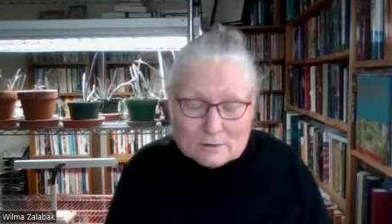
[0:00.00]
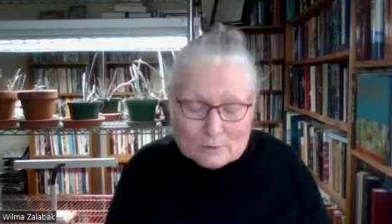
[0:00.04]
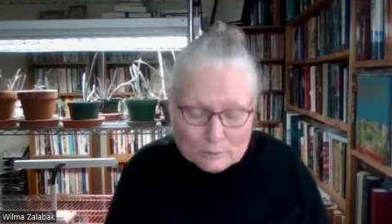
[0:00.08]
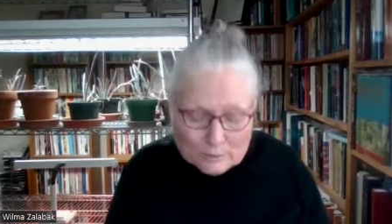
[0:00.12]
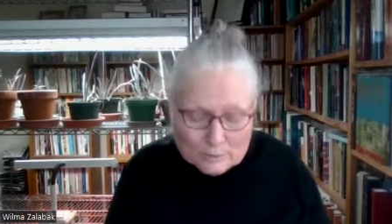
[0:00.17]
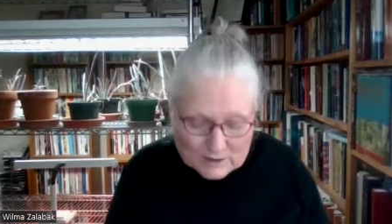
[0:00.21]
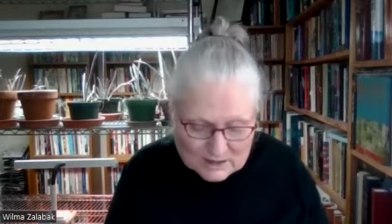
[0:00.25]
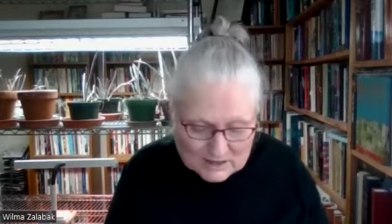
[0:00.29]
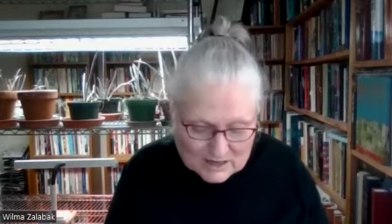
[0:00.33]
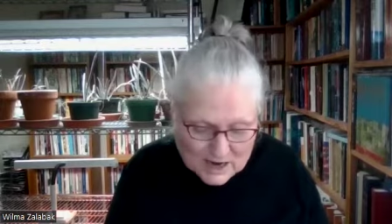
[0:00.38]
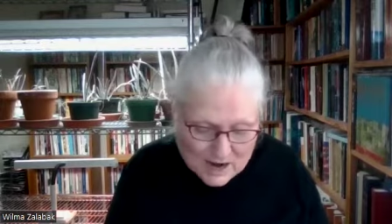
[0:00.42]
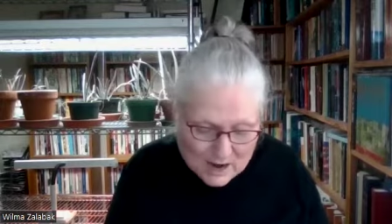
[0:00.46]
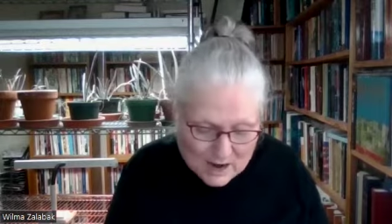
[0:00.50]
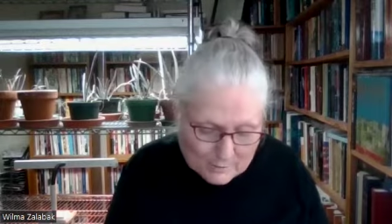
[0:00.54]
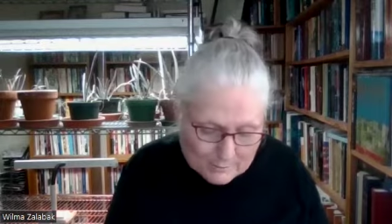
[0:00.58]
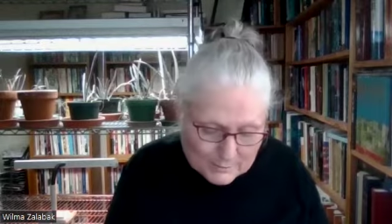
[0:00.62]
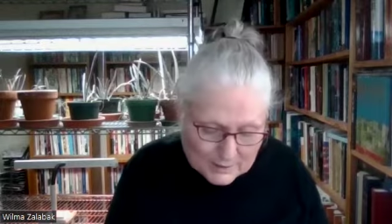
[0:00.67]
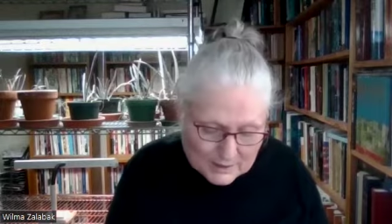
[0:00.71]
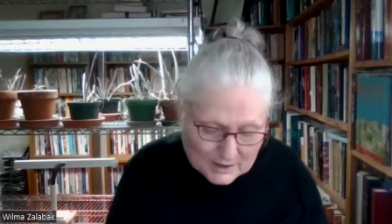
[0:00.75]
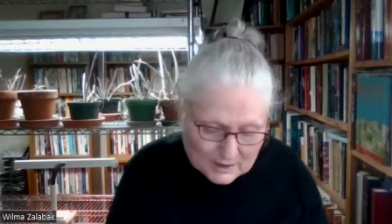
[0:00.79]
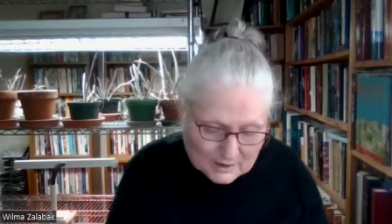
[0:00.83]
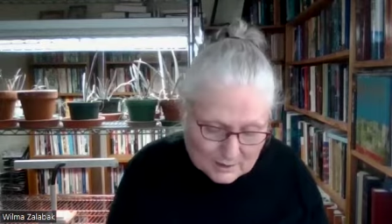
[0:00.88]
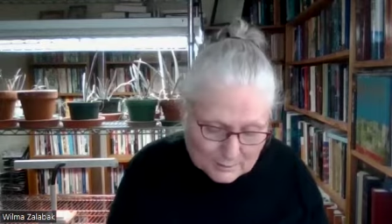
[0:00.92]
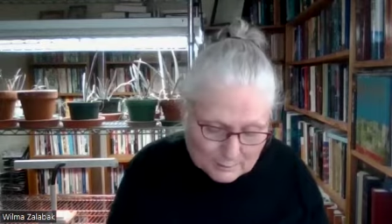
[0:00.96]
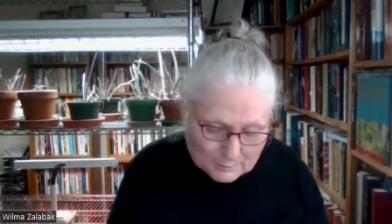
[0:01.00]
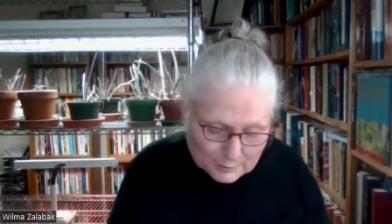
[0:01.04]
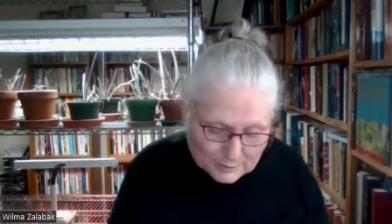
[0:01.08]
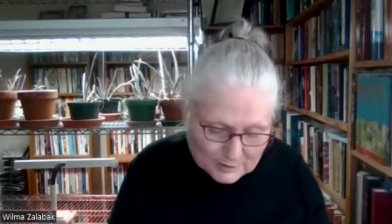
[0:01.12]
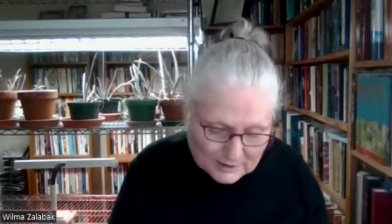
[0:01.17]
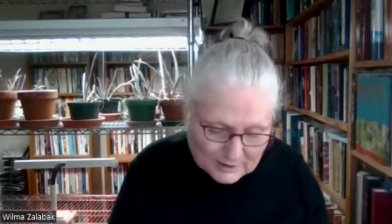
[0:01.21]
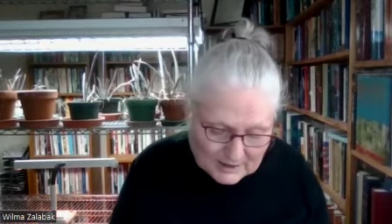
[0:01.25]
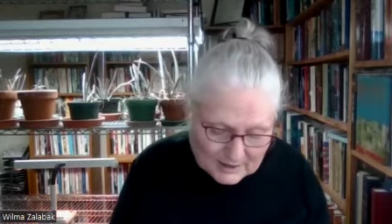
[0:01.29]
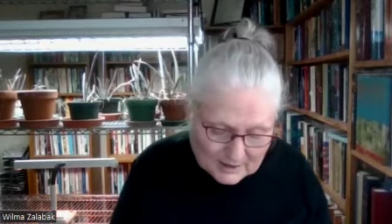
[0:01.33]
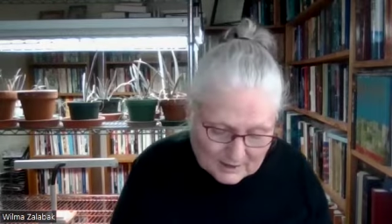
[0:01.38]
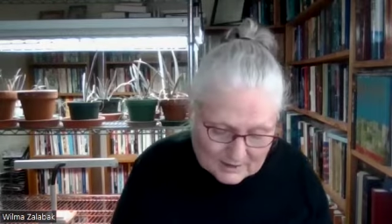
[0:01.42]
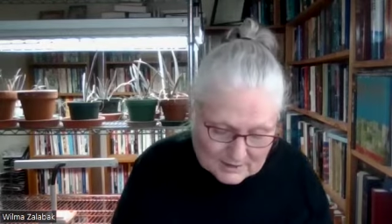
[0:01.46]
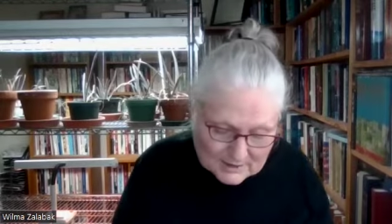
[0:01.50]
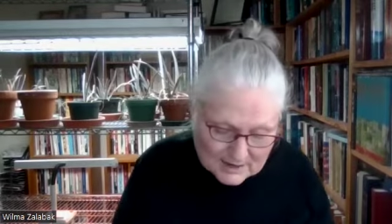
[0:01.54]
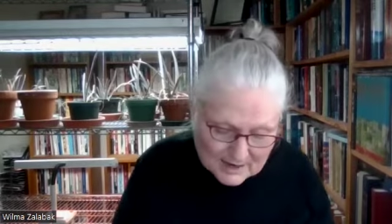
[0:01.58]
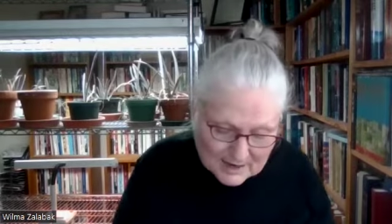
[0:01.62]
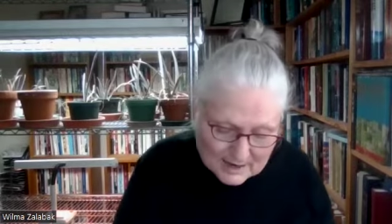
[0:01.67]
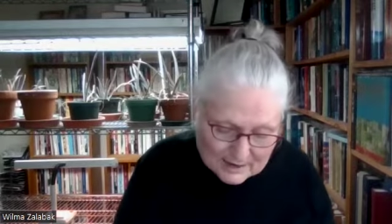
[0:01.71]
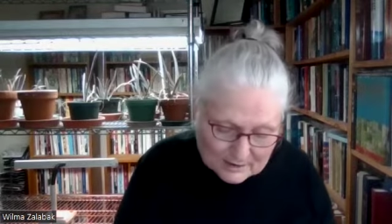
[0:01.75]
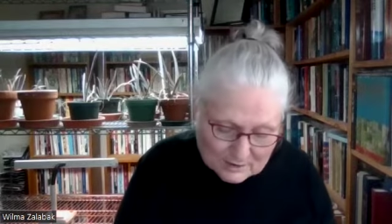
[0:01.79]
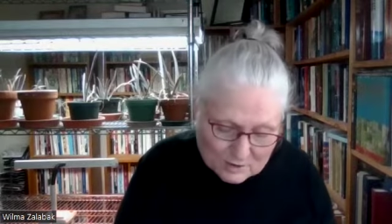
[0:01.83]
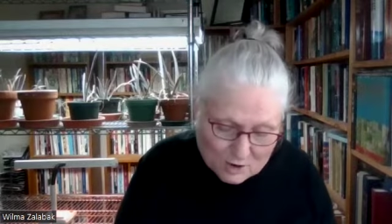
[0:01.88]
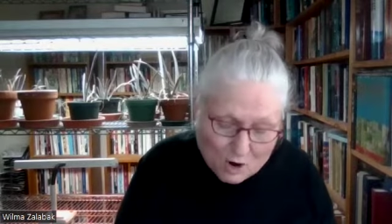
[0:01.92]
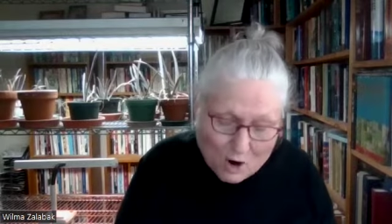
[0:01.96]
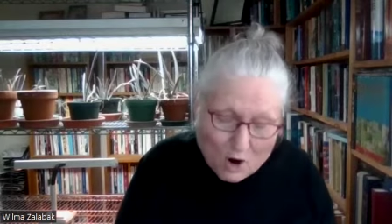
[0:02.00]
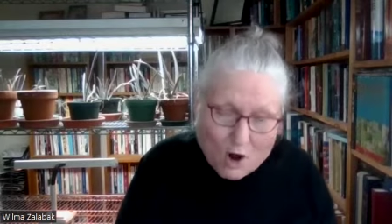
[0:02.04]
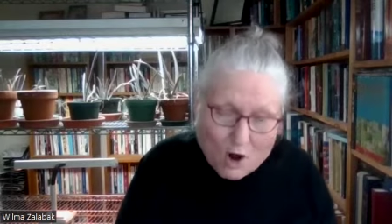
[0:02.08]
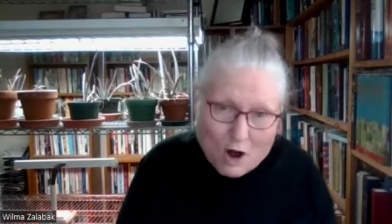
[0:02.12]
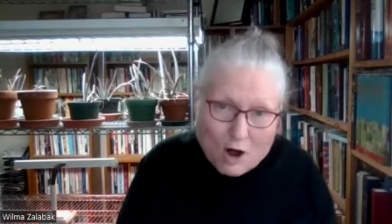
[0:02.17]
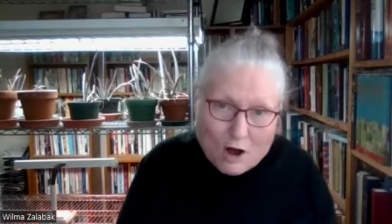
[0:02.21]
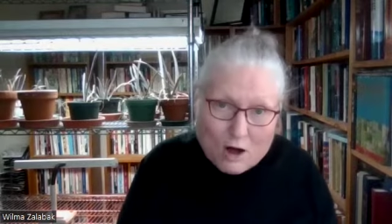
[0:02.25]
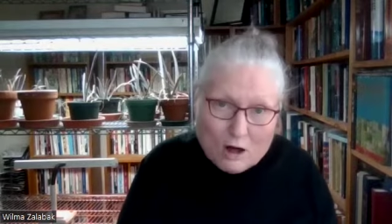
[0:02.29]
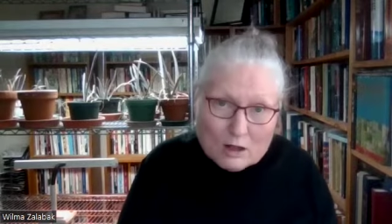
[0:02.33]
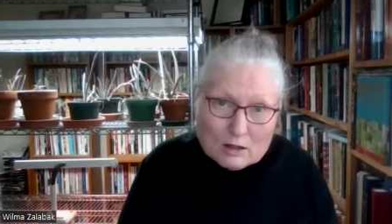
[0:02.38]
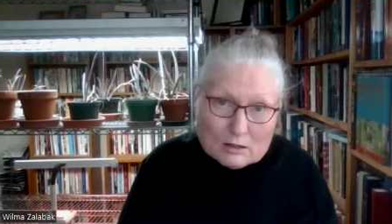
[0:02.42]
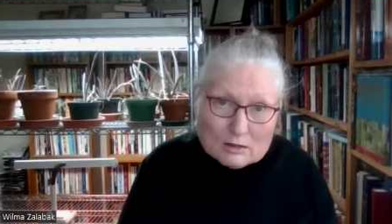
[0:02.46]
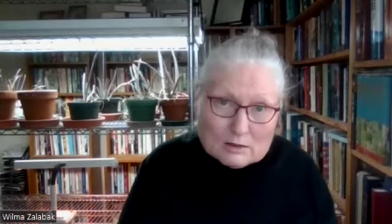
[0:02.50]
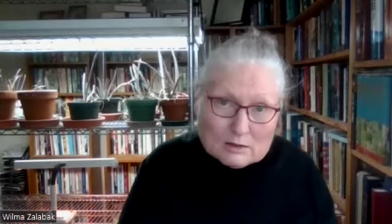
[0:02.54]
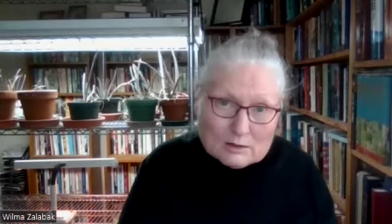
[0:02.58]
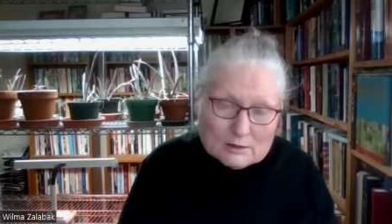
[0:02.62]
would not be complete at all